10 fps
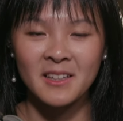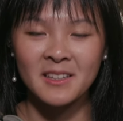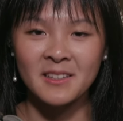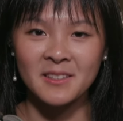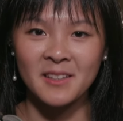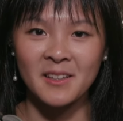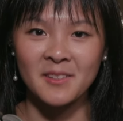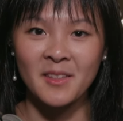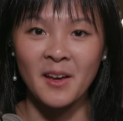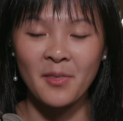he
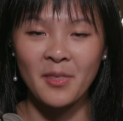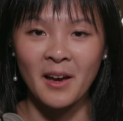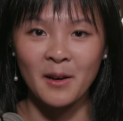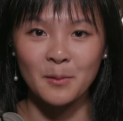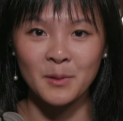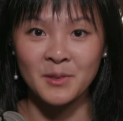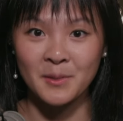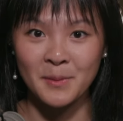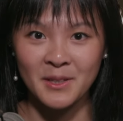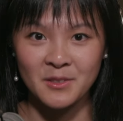says that that was
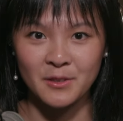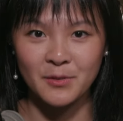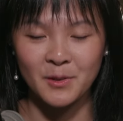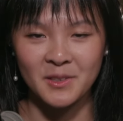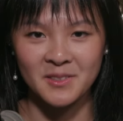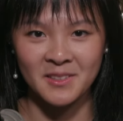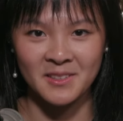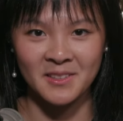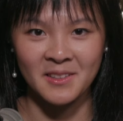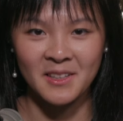a major force
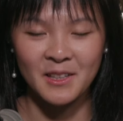in